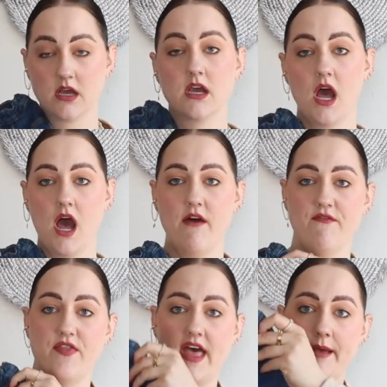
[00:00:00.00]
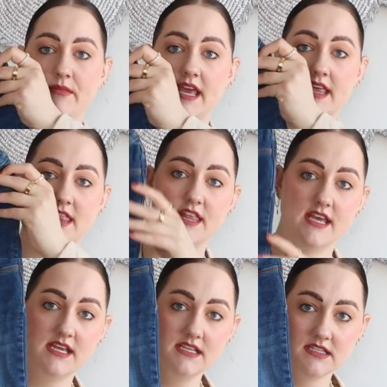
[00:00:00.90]
cuff them like
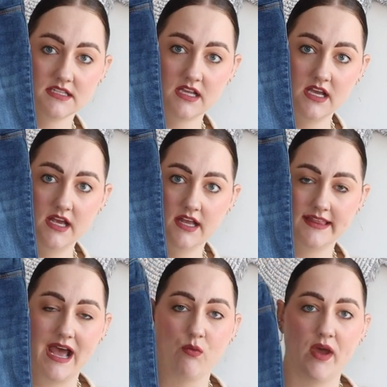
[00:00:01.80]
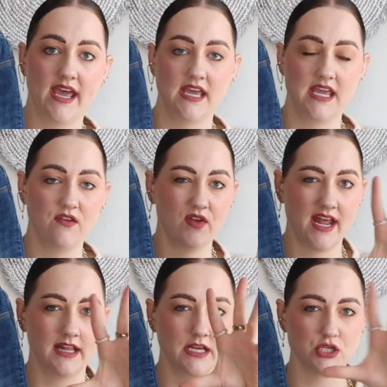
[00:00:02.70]
this that way, even
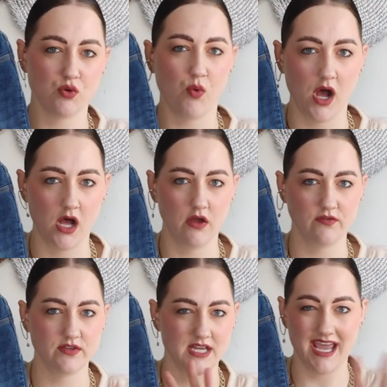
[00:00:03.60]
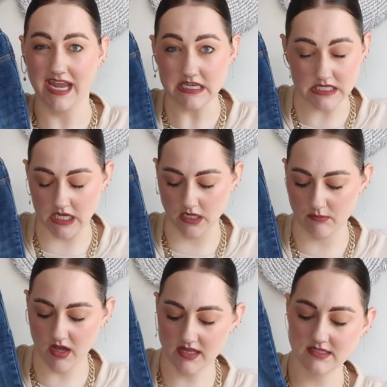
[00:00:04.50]
at like 12 to 18
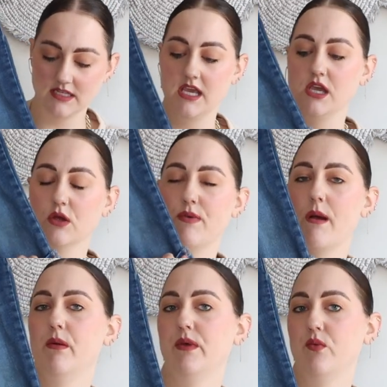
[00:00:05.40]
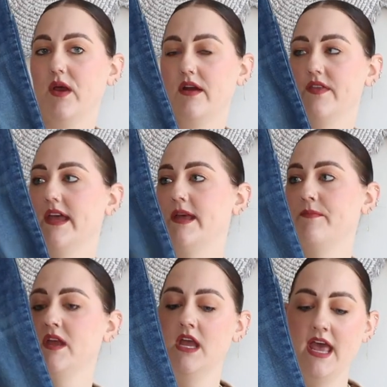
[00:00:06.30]
months, he could probably wear
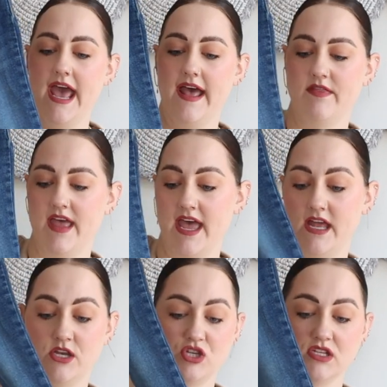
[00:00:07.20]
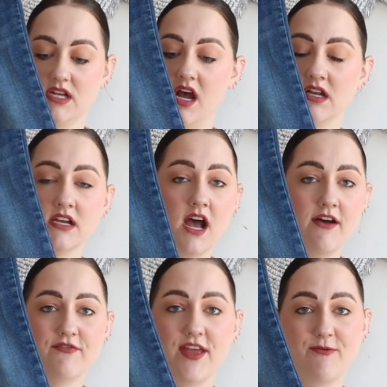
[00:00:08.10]
them and then just
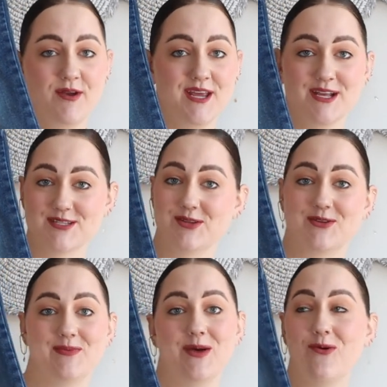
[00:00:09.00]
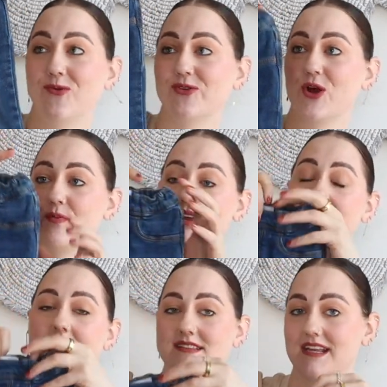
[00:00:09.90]
uncuff them when he gets a little bit older
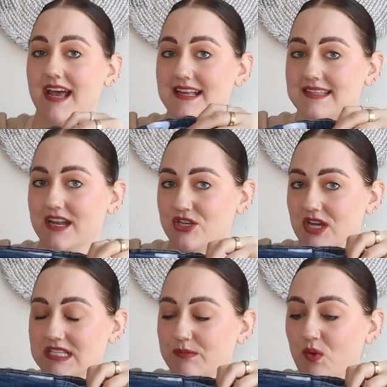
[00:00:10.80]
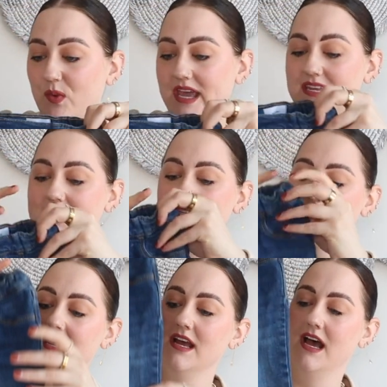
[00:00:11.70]
because it has that adjustable waist.
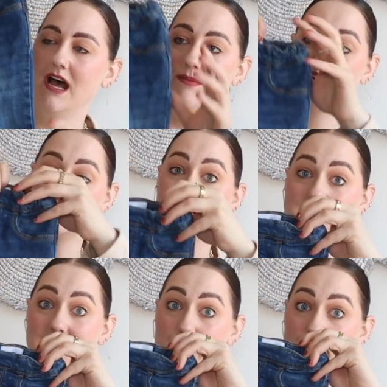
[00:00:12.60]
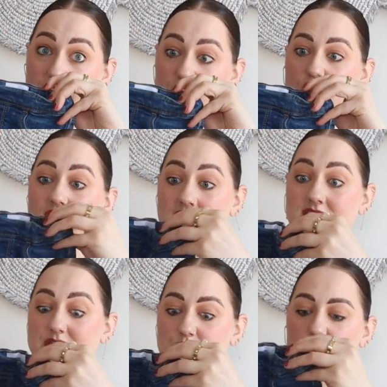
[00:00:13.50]
Um, it does get bigger and
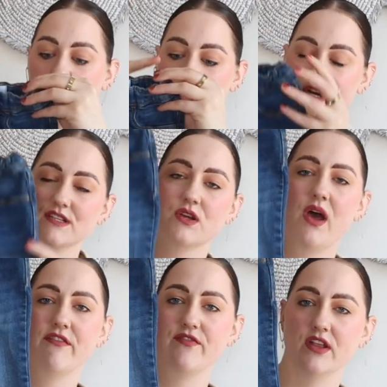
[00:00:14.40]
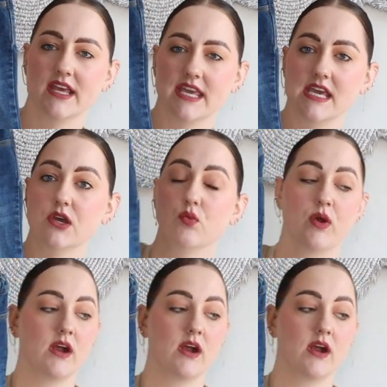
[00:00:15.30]
then smaller. So I feel like he could